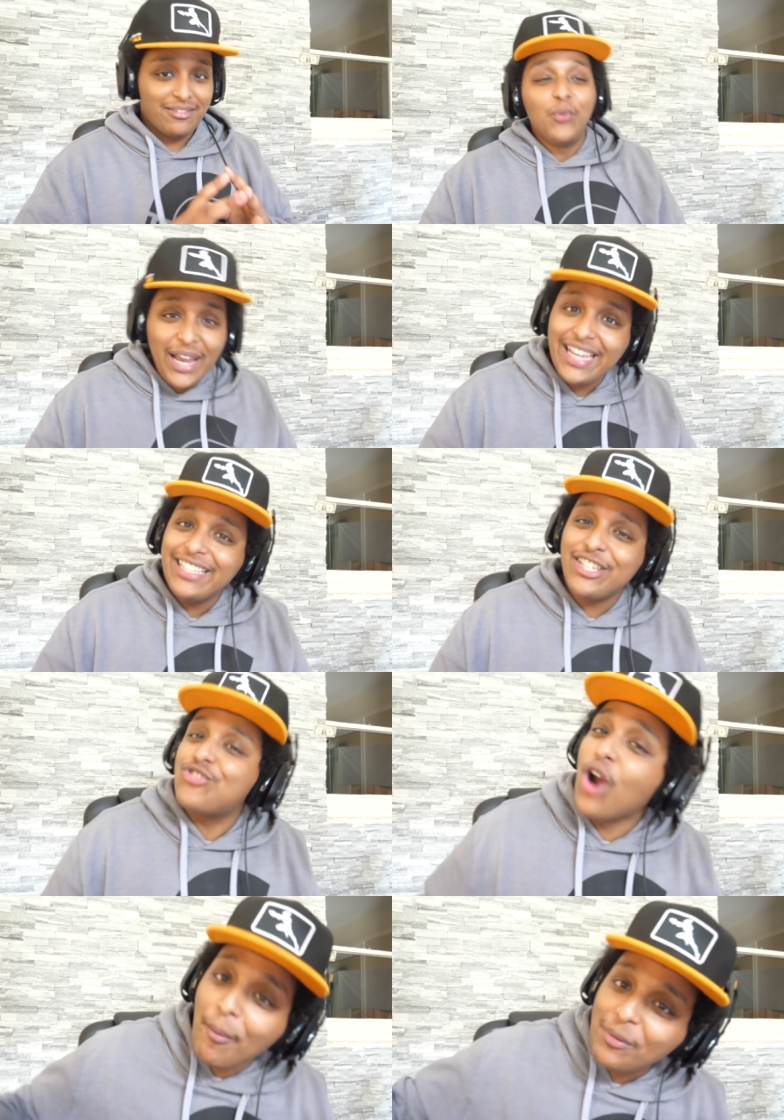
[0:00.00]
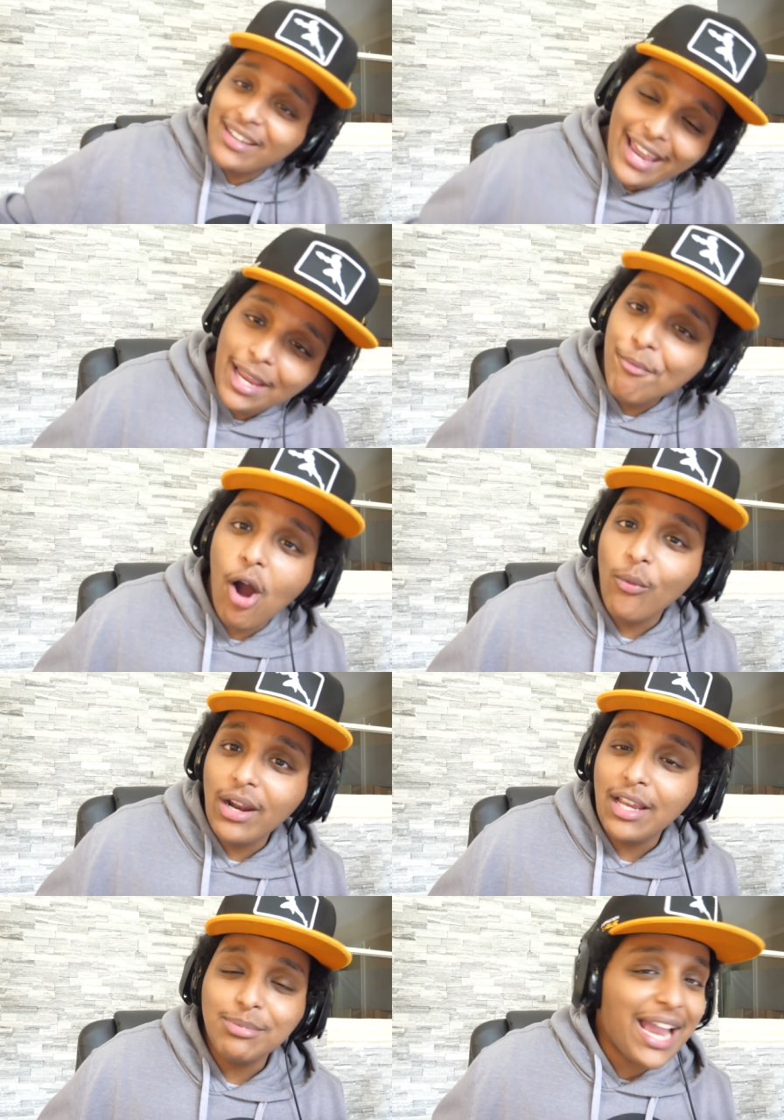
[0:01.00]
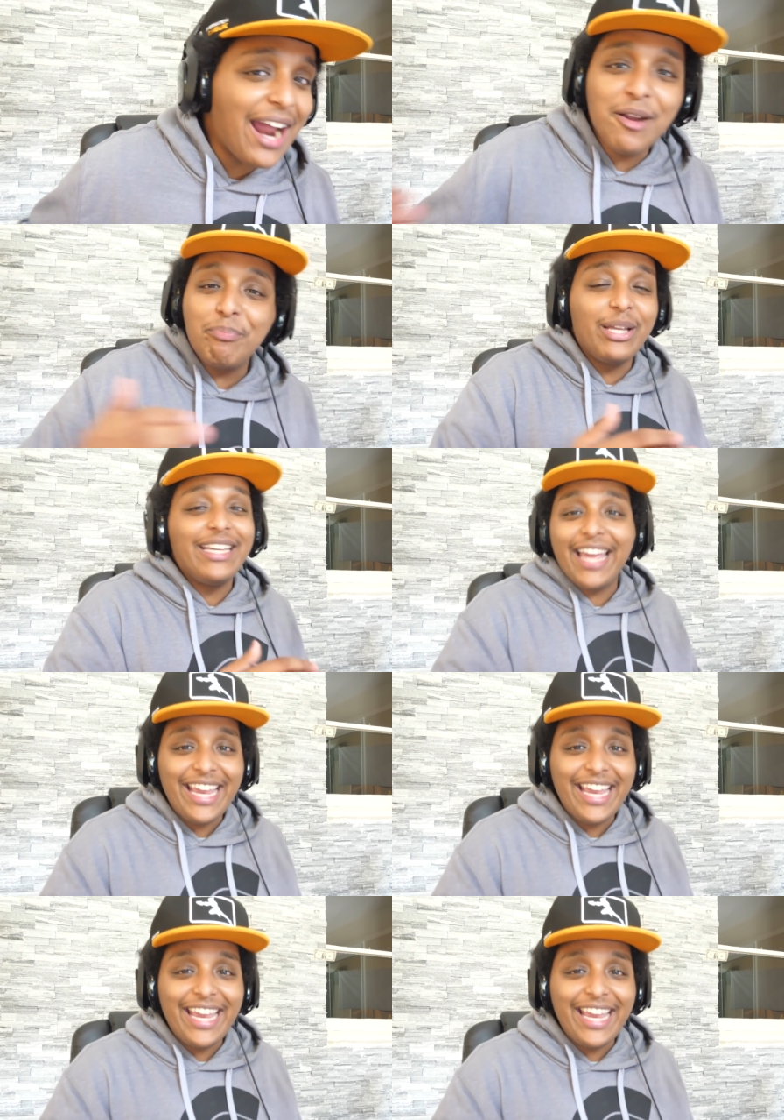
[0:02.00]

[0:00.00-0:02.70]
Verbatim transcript: You win, just drop the game already. I'm tired of playing